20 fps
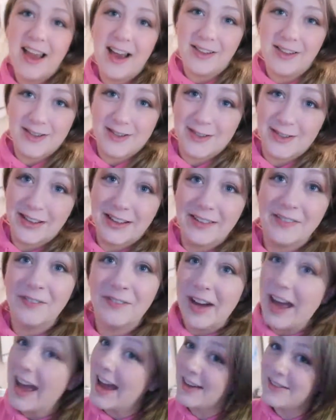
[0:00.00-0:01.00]
how there's only
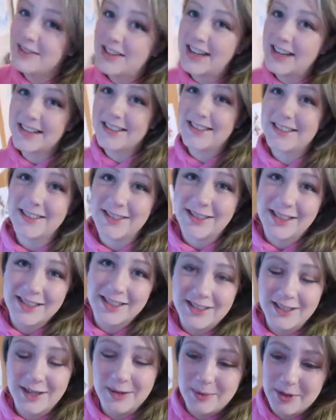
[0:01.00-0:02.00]
5 days till she
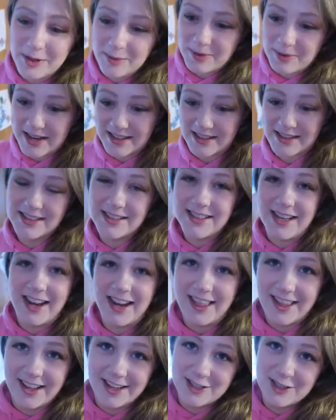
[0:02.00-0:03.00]
gets to open the presents, and
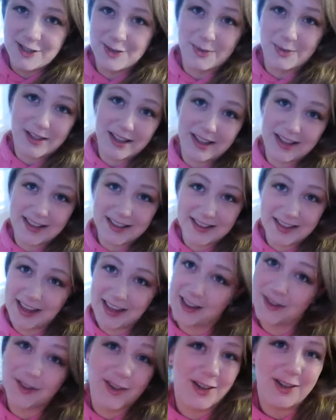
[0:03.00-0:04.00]
I think she's really
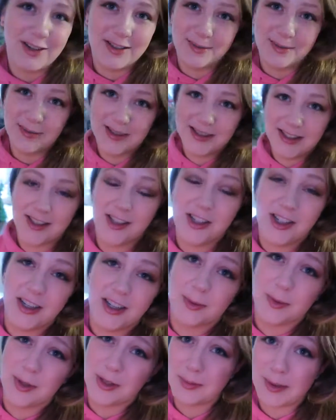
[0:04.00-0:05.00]
excited for Christmas this
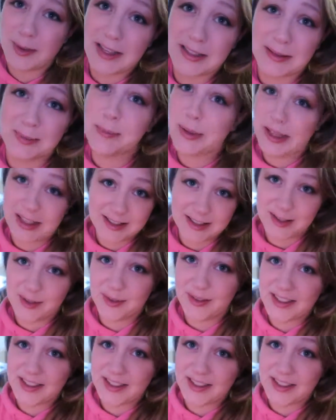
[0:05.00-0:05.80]
year, which makes me so